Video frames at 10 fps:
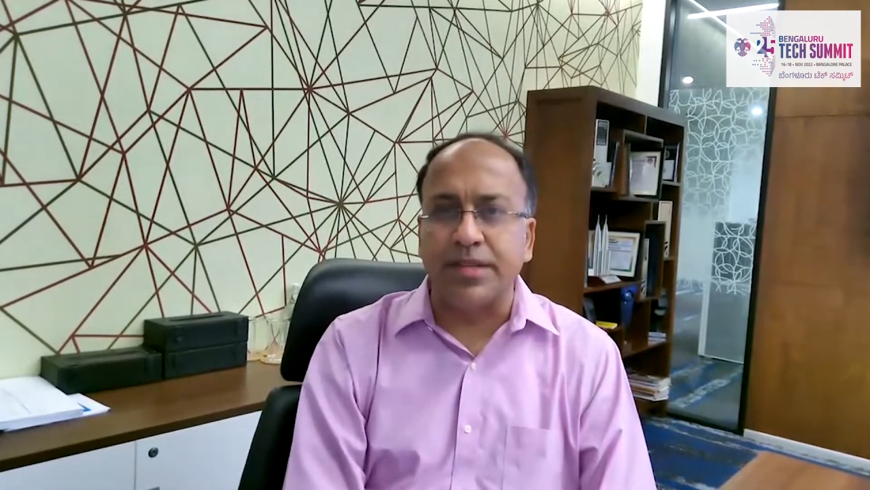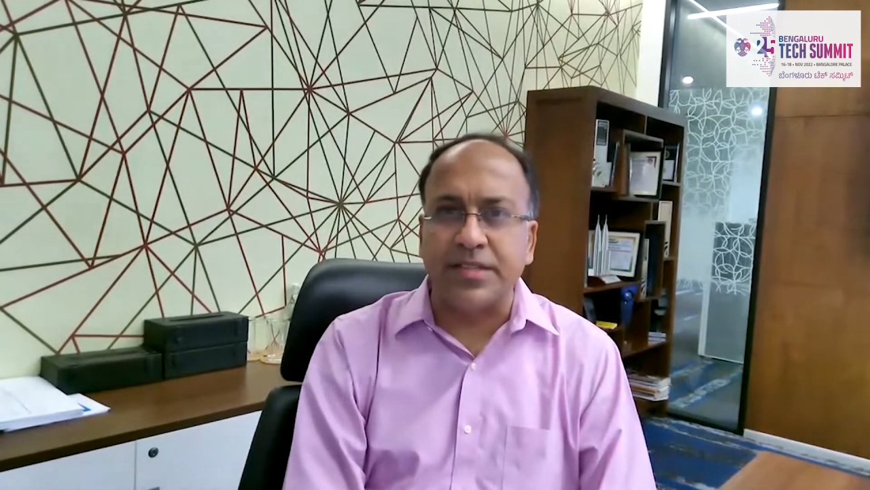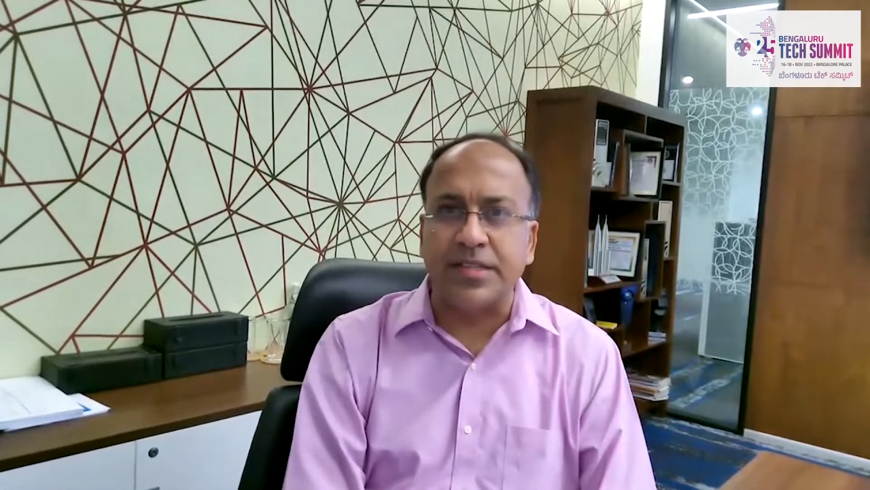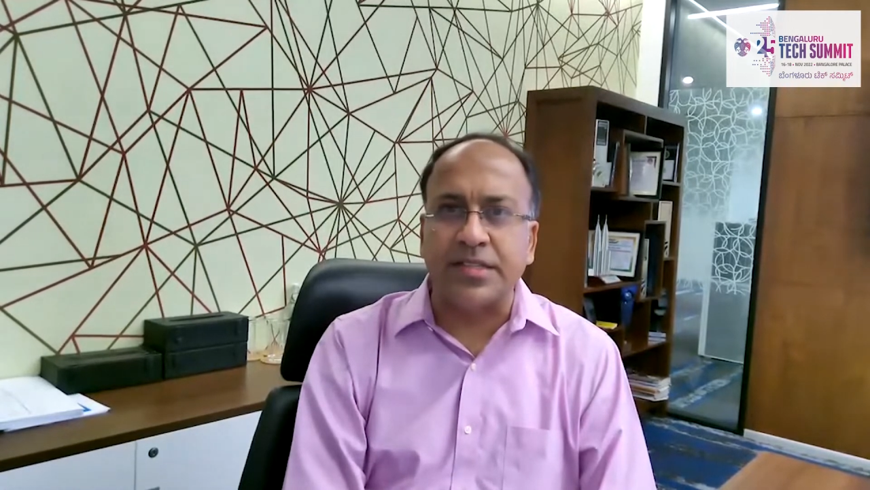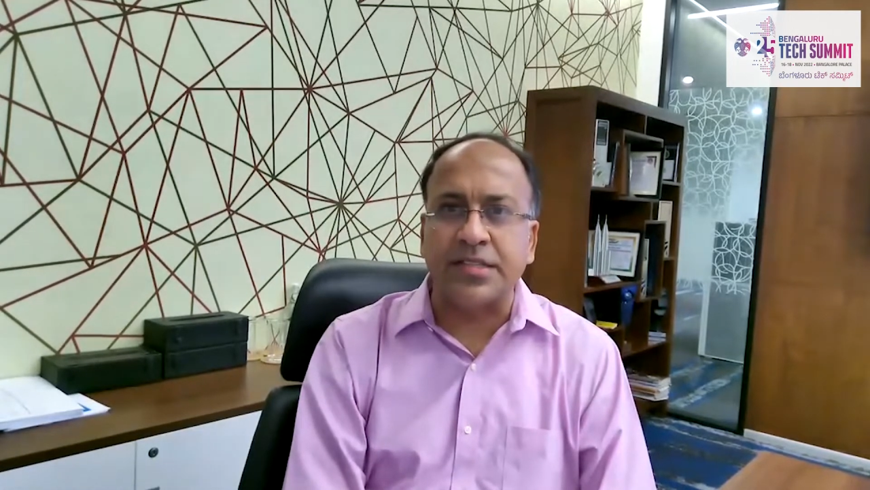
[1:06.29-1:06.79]

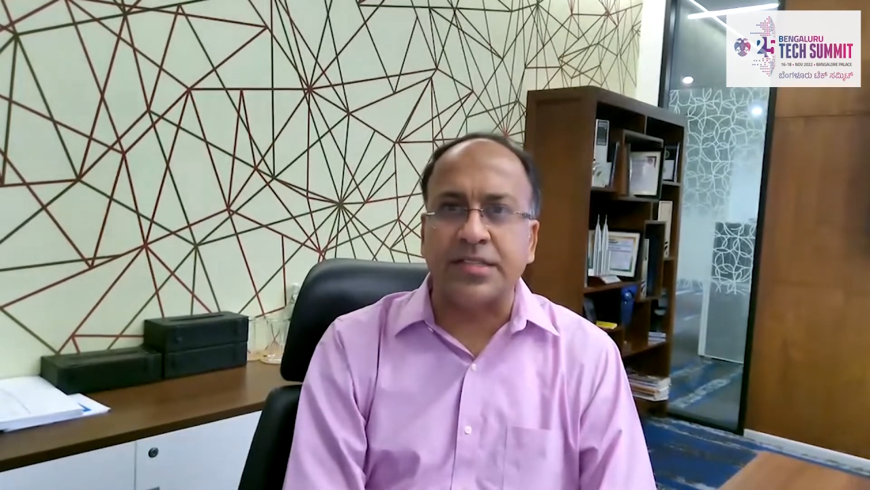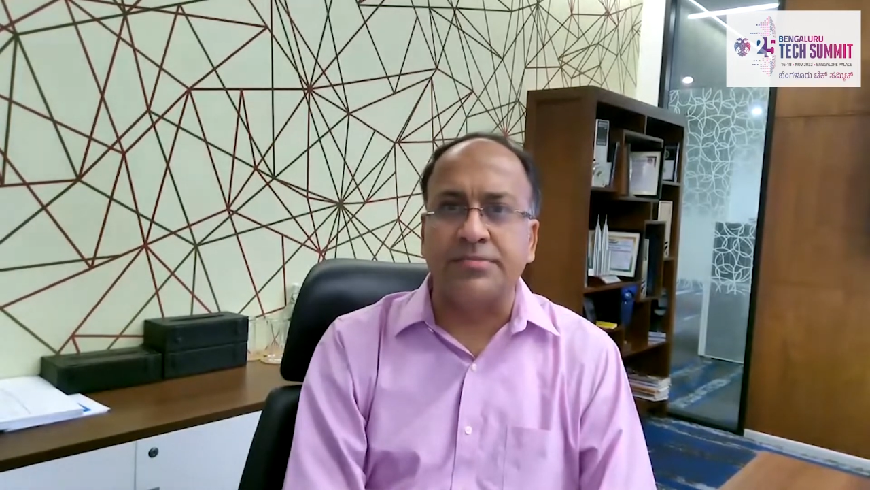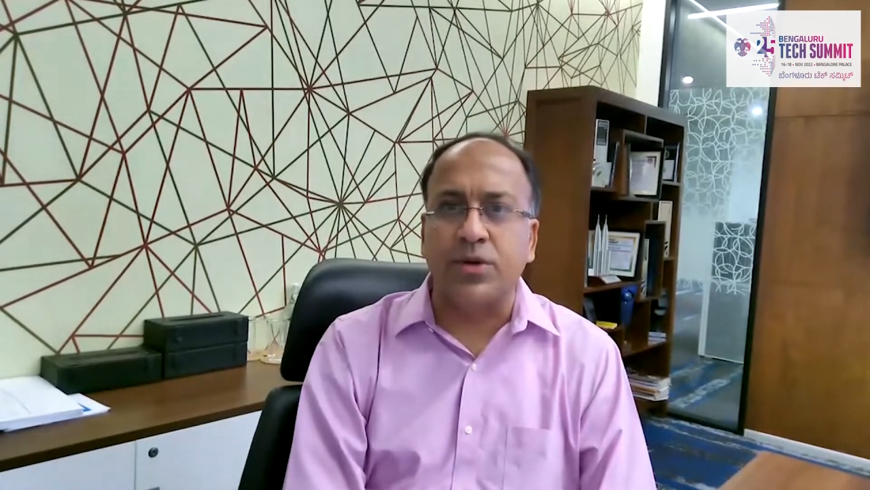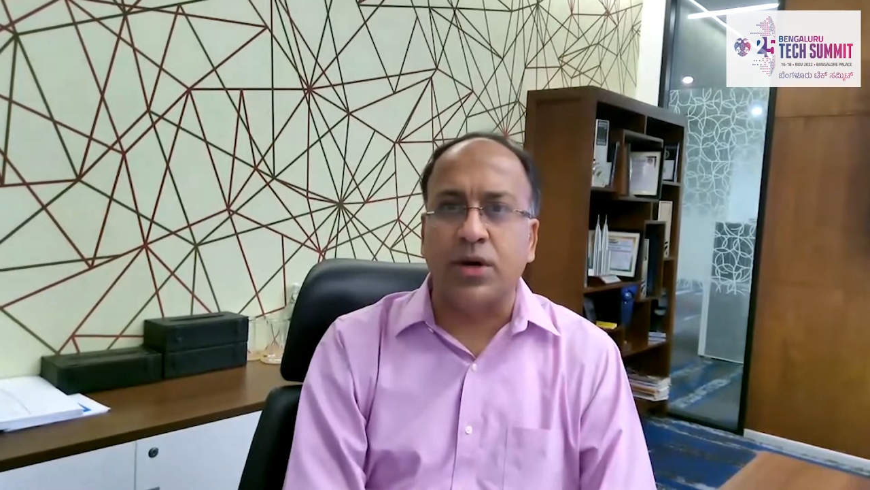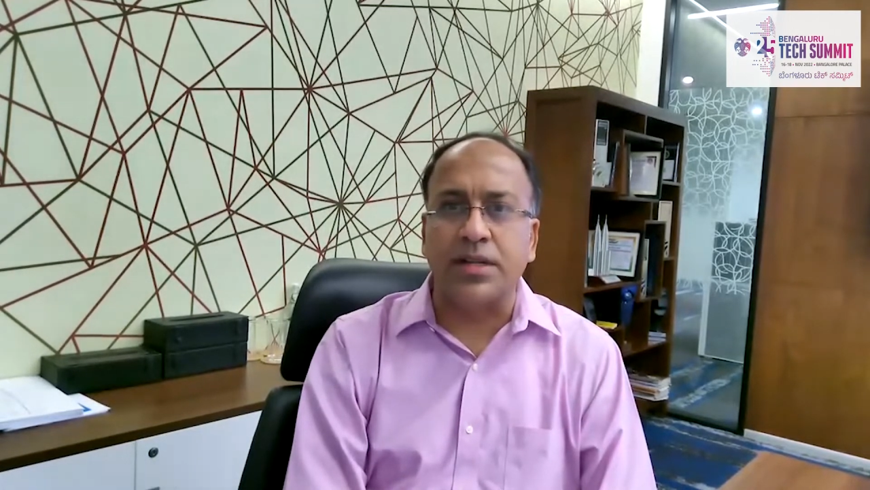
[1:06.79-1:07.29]
business
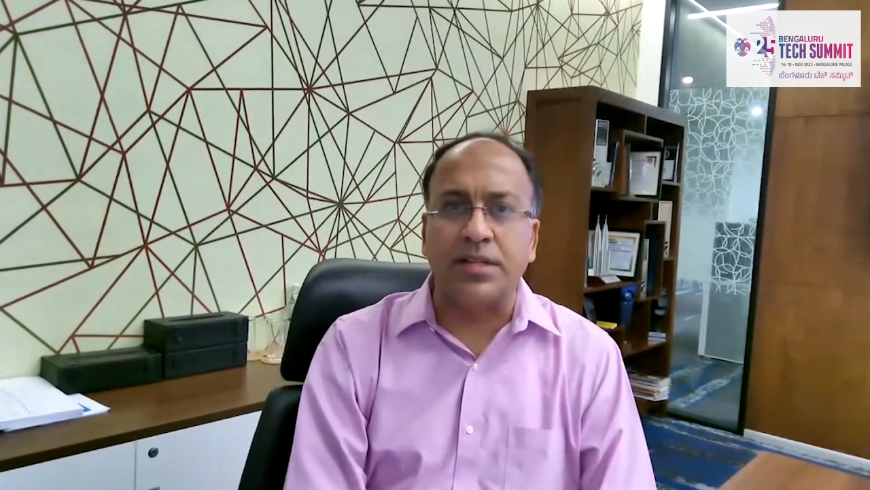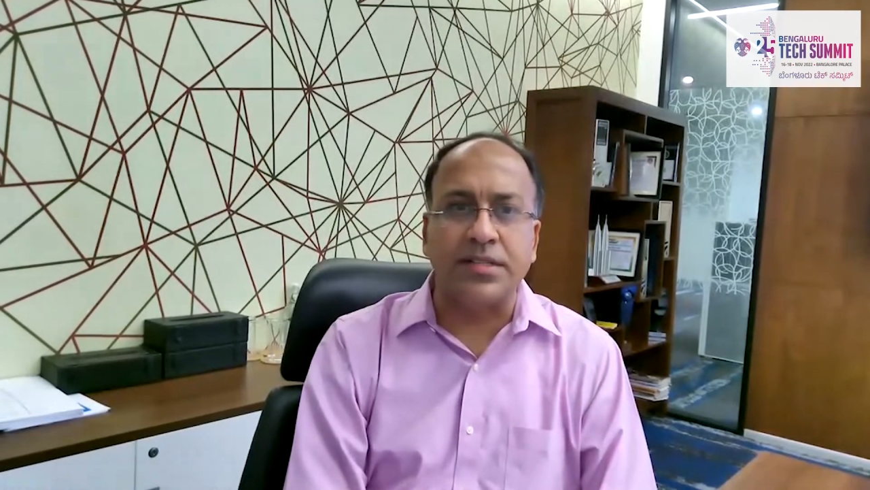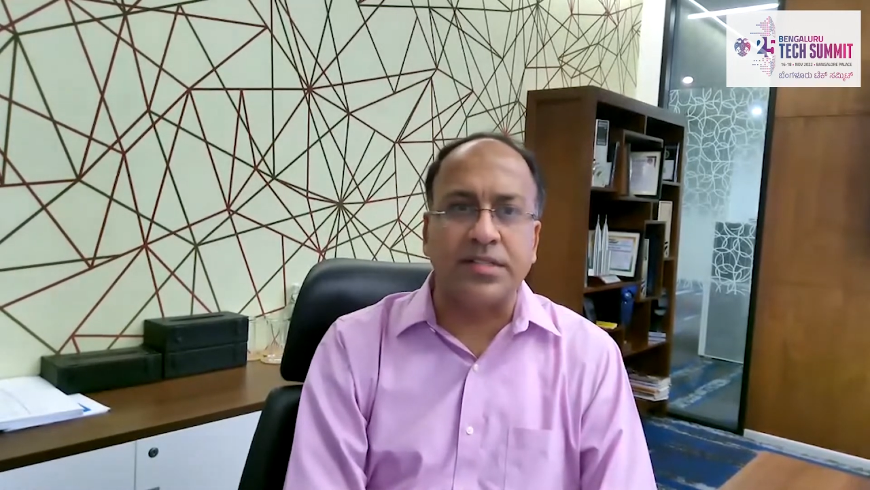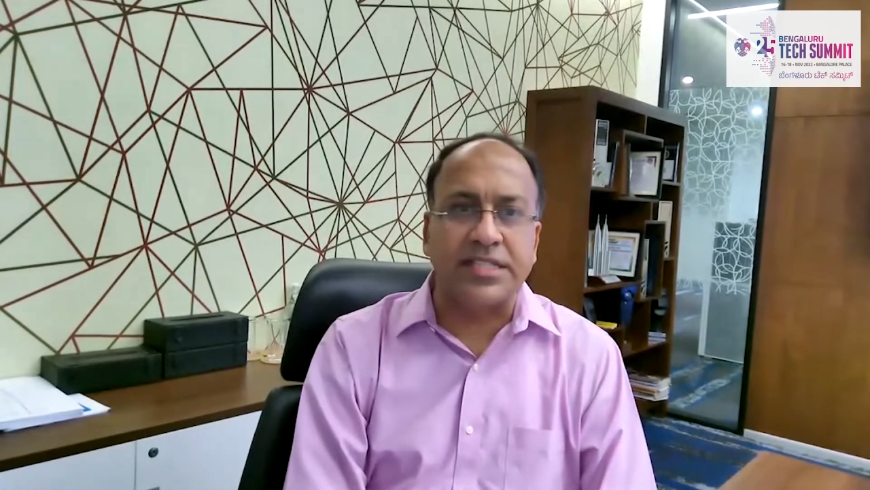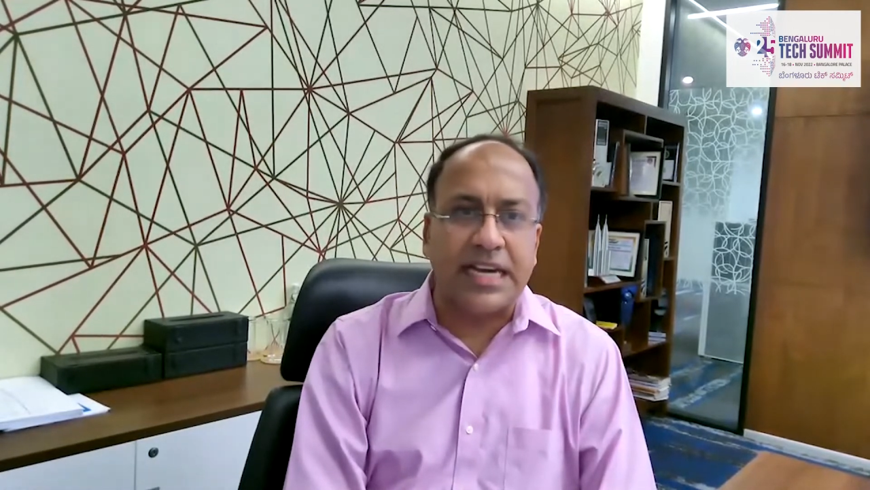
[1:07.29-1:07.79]
models,